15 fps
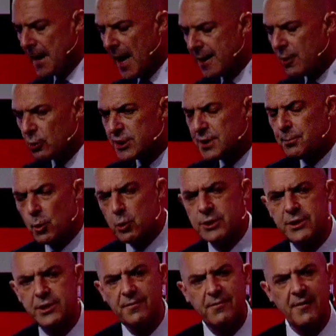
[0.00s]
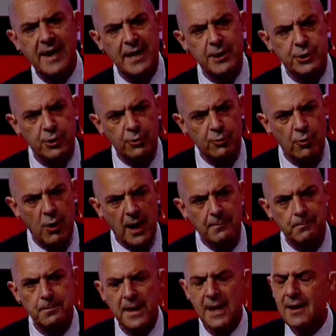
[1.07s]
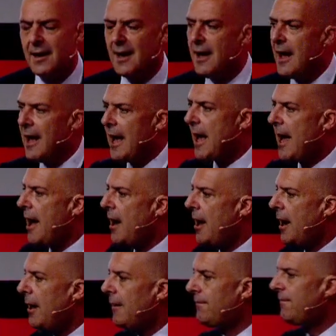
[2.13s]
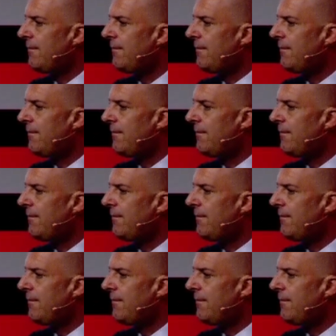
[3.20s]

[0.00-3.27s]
I'd also point you to financial crime. Uh,